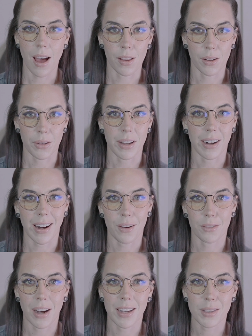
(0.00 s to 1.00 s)
Hello
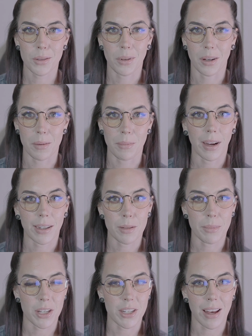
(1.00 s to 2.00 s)
internet friends, welcome back
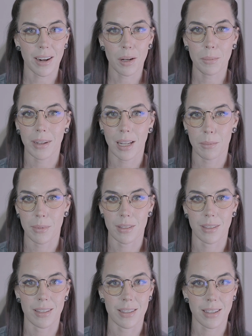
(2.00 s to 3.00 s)
to my channel. My name
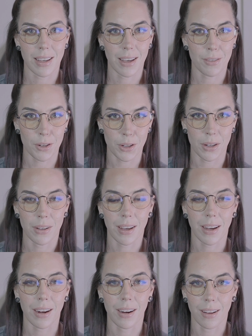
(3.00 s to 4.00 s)
is Lindsay. If you're new
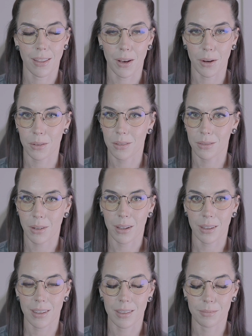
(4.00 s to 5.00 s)
here, hello,
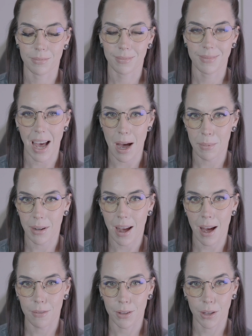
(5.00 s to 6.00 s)
welcome. Happy to
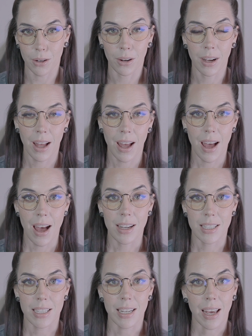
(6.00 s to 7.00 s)
have you.
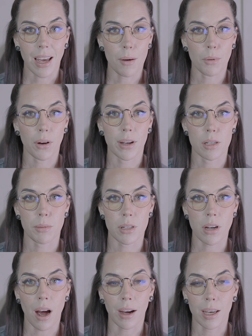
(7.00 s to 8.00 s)
Today I'm going to be
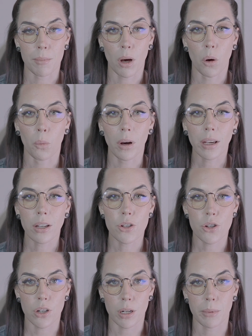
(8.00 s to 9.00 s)
talking about what
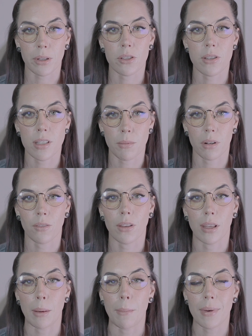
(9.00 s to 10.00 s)
contributes to someone
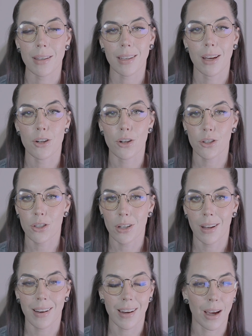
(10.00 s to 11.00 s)
feeling
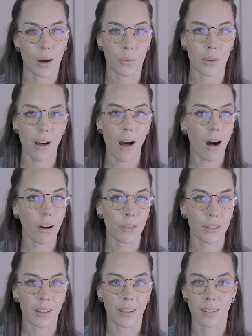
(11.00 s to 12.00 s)
misunderstood. Now, we all
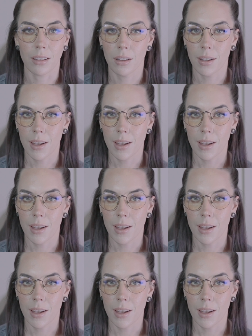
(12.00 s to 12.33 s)
feel